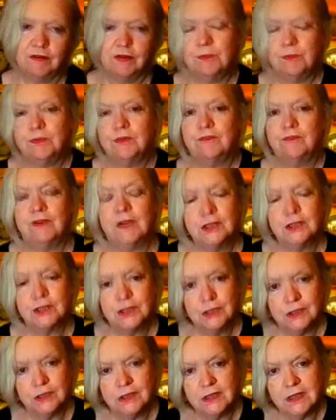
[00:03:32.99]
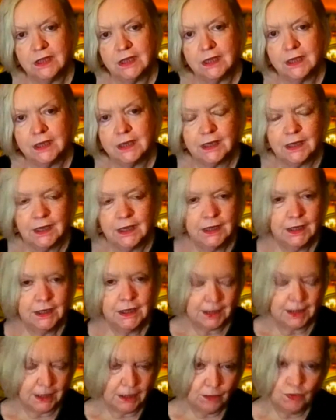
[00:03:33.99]
very professional like
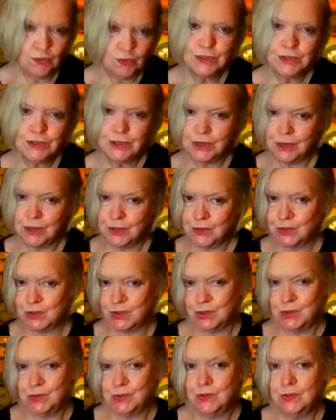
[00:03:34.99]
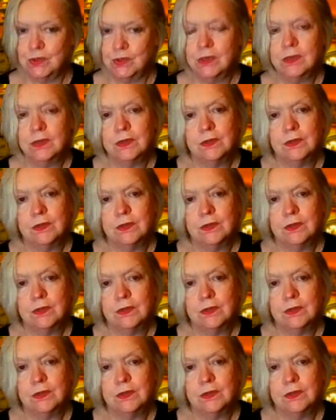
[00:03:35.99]
they will start to